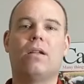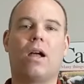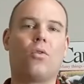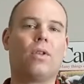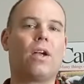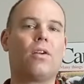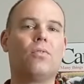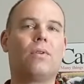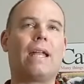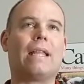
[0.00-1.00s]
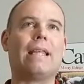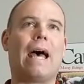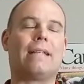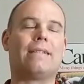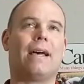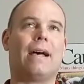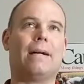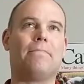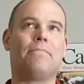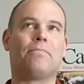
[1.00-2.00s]
not only are you getting that
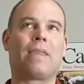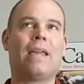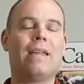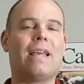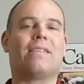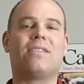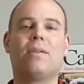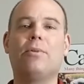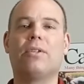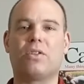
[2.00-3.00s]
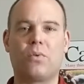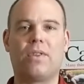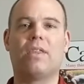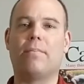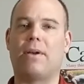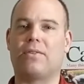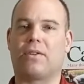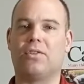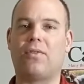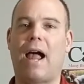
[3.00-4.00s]
stimulus within the
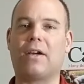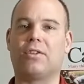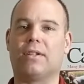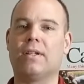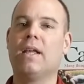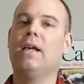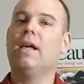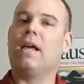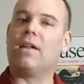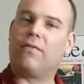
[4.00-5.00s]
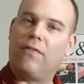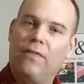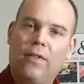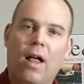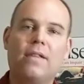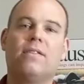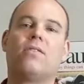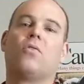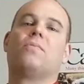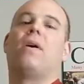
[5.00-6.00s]
muscle contraction, it
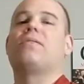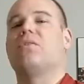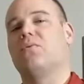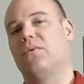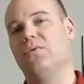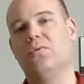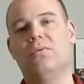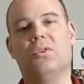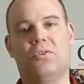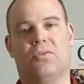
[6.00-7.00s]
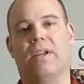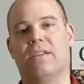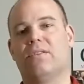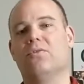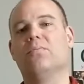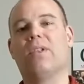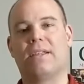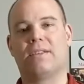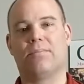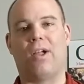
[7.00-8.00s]
floods those muscles with new nutrients, new
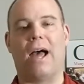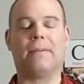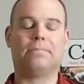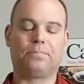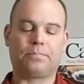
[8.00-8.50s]
blood supply.